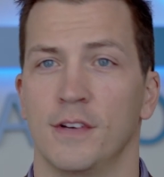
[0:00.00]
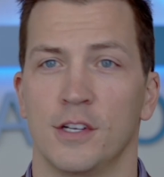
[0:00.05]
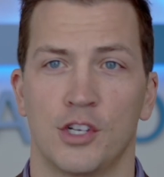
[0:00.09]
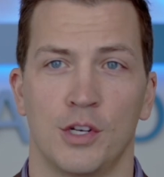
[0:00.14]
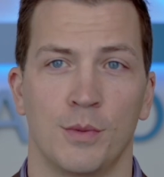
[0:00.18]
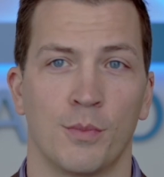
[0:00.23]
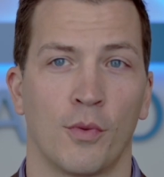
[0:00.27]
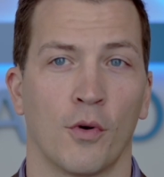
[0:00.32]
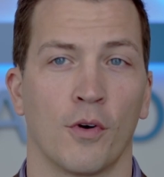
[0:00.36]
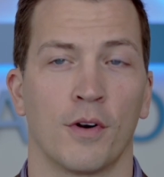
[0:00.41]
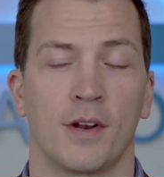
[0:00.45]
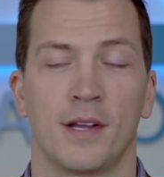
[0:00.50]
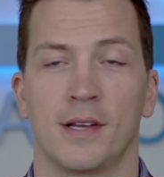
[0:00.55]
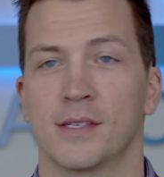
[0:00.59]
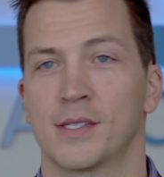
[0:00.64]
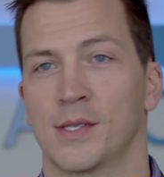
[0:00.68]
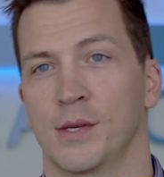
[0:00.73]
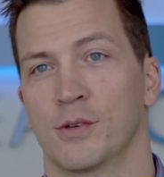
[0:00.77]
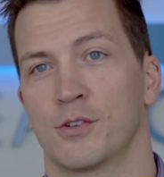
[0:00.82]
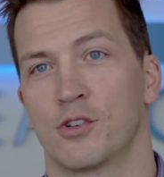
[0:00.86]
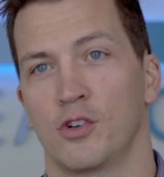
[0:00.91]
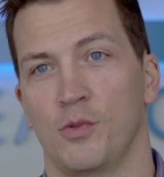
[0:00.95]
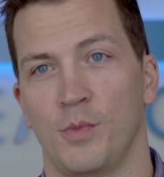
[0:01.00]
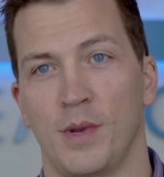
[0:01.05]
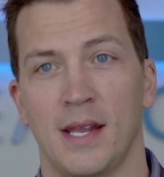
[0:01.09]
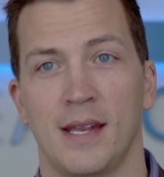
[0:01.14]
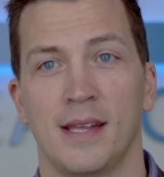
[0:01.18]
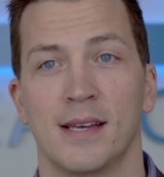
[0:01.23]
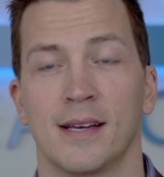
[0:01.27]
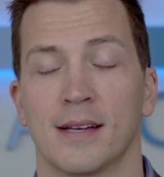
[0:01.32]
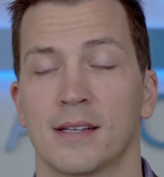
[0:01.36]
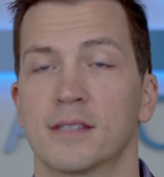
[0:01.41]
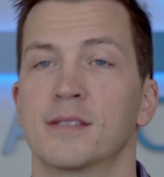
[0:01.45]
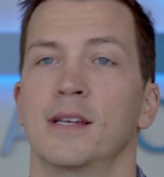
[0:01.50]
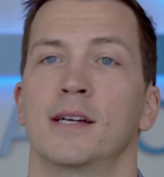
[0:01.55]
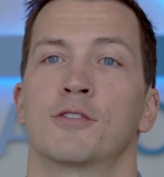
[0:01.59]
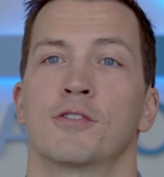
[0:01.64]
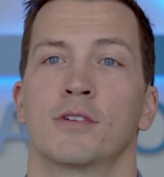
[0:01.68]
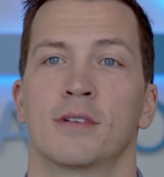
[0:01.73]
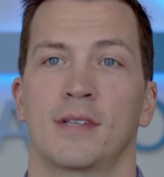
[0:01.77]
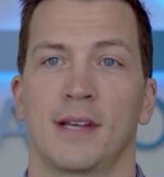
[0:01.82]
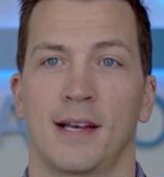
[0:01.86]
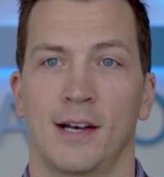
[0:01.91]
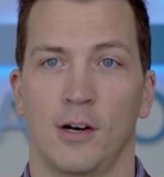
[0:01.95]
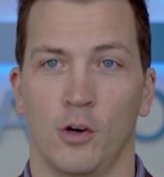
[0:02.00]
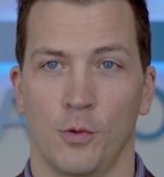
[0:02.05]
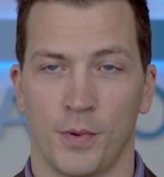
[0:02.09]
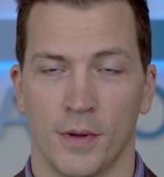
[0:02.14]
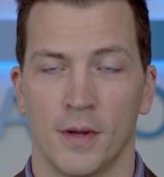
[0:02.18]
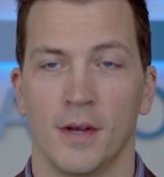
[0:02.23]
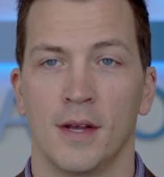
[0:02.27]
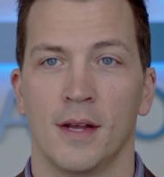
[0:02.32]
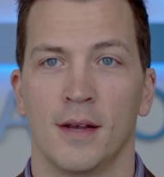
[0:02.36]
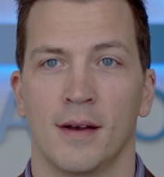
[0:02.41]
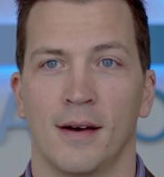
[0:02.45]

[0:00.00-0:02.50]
vision boarding, social media, etc., to help